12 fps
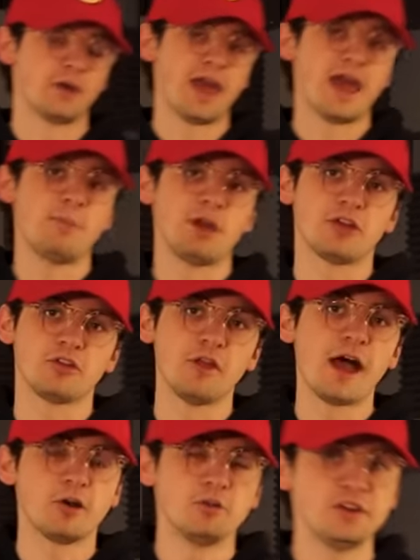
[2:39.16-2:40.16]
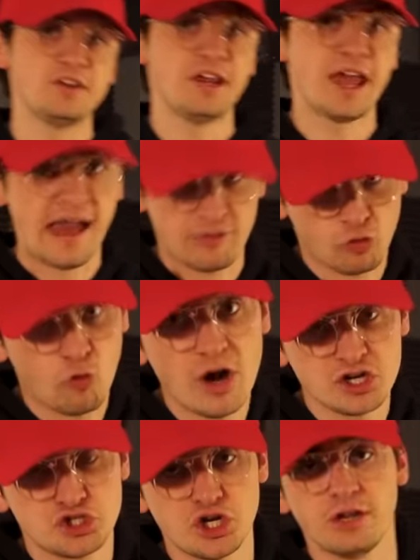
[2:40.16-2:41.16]
okay? Because not only did he ask
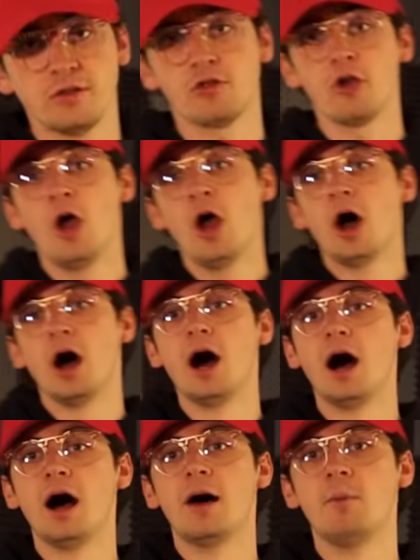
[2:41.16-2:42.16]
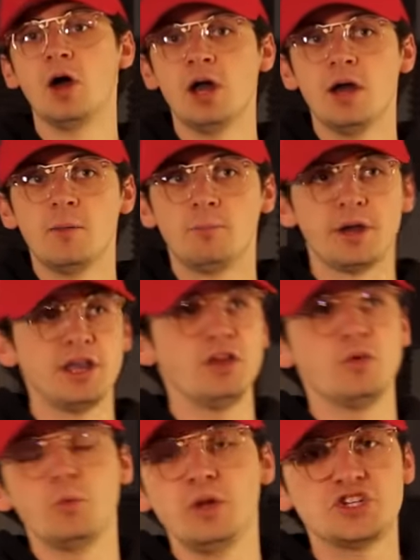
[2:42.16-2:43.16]
questions, um, but
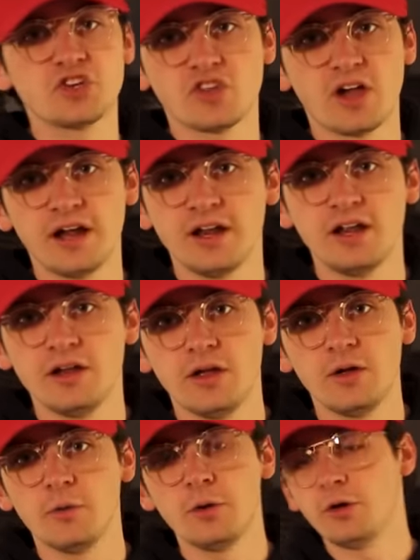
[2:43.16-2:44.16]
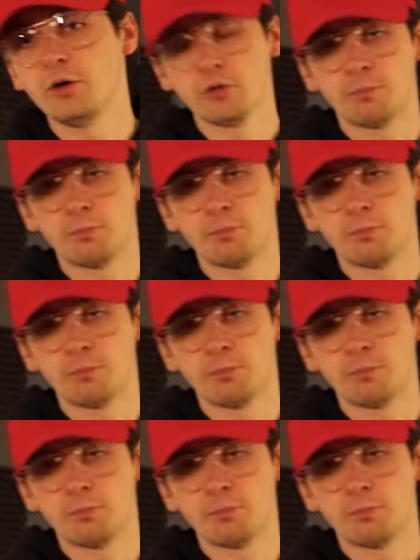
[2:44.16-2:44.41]
we just kind of, it, it